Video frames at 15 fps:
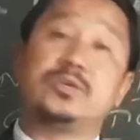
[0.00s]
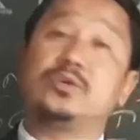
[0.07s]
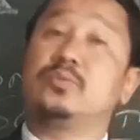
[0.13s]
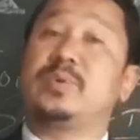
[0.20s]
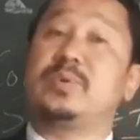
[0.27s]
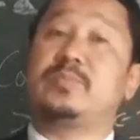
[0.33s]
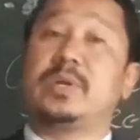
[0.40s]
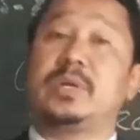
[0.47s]
you
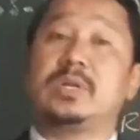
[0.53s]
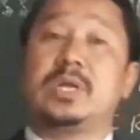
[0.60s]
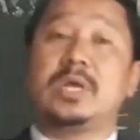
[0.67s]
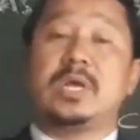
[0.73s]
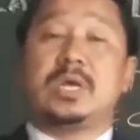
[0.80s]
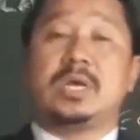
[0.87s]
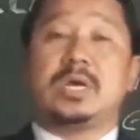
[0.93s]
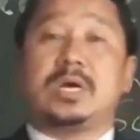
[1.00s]
people
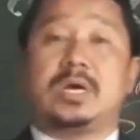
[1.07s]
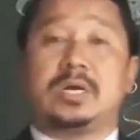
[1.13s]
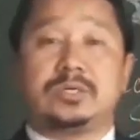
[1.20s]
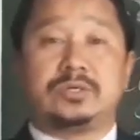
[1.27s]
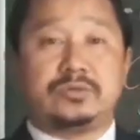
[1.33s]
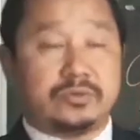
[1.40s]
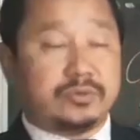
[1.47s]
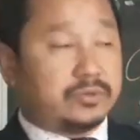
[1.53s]

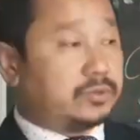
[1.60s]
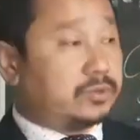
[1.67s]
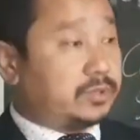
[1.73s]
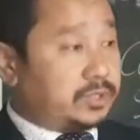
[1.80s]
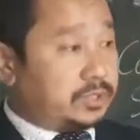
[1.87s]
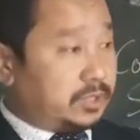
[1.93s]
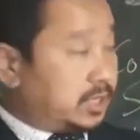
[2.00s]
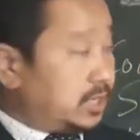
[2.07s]
do
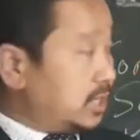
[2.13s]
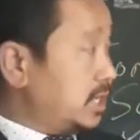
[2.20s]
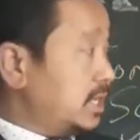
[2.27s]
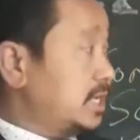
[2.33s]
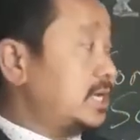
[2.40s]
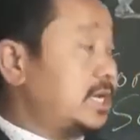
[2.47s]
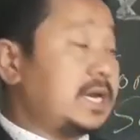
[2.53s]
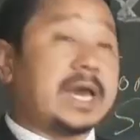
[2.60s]
your
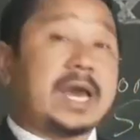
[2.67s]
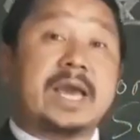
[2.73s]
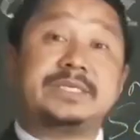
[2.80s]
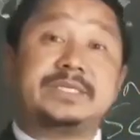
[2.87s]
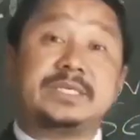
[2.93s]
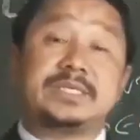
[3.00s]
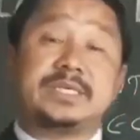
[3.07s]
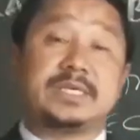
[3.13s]

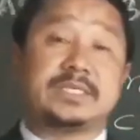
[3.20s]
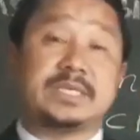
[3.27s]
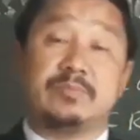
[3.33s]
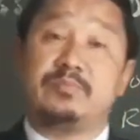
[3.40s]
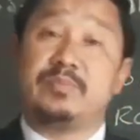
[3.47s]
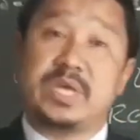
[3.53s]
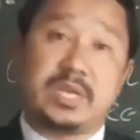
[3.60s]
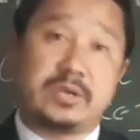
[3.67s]
ICC exam
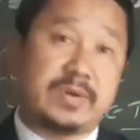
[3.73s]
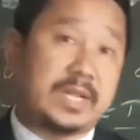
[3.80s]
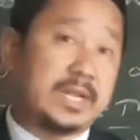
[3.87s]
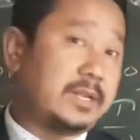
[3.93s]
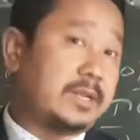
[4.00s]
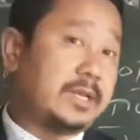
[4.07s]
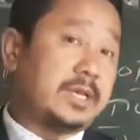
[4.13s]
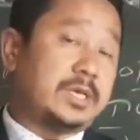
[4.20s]
very well.
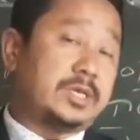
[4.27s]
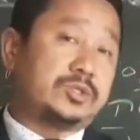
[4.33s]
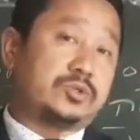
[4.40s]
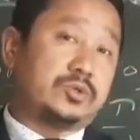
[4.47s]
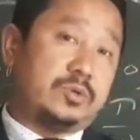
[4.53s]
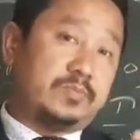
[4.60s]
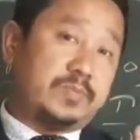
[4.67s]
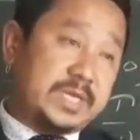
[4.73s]

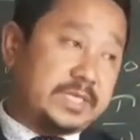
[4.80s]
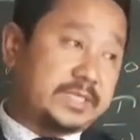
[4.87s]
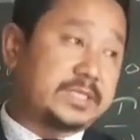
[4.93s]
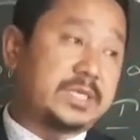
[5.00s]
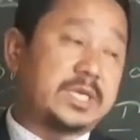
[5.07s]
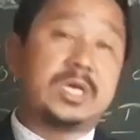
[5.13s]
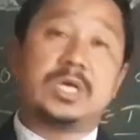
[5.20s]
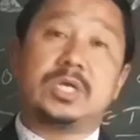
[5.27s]
So
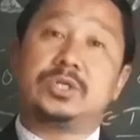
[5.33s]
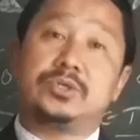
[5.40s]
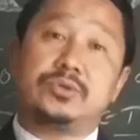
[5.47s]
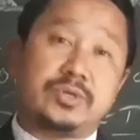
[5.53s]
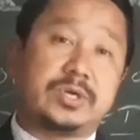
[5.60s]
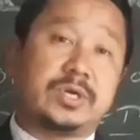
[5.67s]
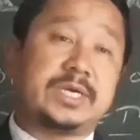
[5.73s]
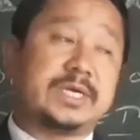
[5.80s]
please do
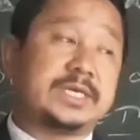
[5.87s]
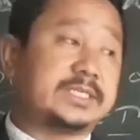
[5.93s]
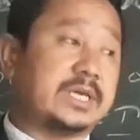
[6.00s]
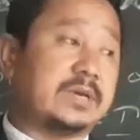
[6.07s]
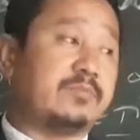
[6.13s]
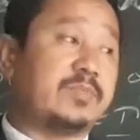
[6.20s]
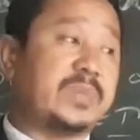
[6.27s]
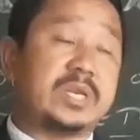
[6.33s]
your
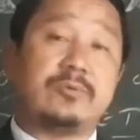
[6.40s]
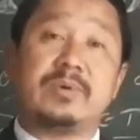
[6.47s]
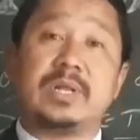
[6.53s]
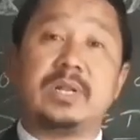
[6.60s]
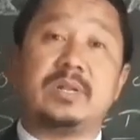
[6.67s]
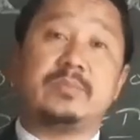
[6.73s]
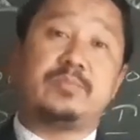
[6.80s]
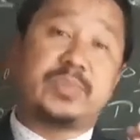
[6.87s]
exam very
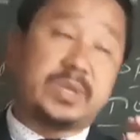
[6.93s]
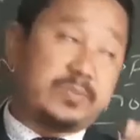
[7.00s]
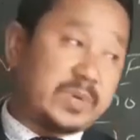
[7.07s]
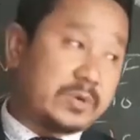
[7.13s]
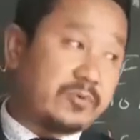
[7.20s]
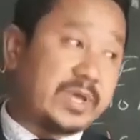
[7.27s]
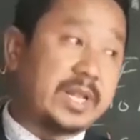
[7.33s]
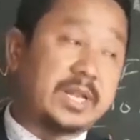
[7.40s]
well,
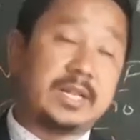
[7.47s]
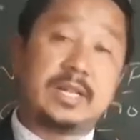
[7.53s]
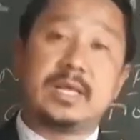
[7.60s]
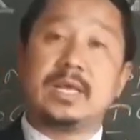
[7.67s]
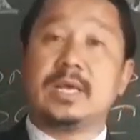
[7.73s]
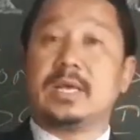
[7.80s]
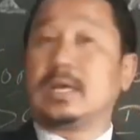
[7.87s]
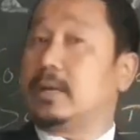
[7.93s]
prepare well.
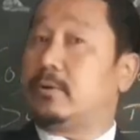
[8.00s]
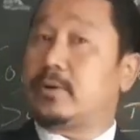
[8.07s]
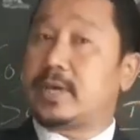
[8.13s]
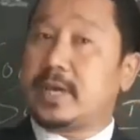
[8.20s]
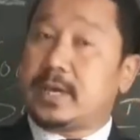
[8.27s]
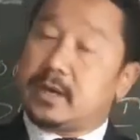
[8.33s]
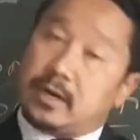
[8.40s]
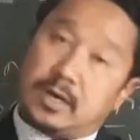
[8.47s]

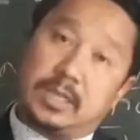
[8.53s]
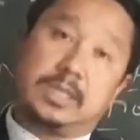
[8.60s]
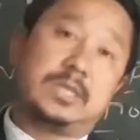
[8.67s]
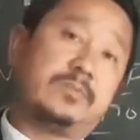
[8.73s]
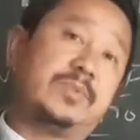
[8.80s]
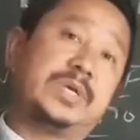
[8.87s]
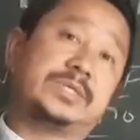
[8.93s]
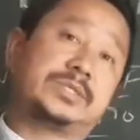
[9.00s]
Okay, all the
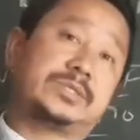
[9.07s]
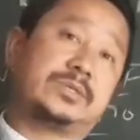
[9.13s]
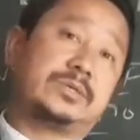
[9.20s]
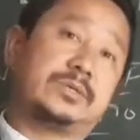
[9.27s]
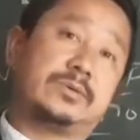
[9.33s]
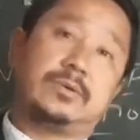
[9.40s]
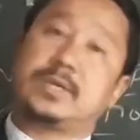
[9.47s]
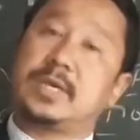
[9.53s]
best.
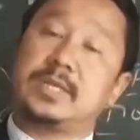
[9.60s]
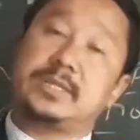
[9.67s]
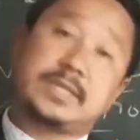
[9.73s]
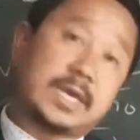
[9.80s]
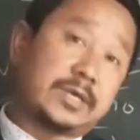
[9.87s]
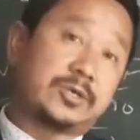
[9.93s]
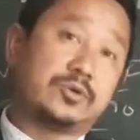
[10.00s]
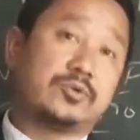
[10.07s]
Okay,
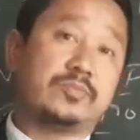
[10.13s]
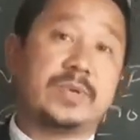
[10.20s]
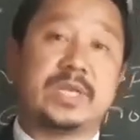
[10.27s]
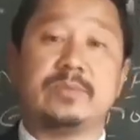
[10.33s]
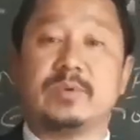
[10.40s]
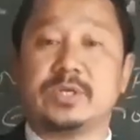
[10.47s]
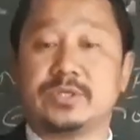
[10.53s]
thank you very much.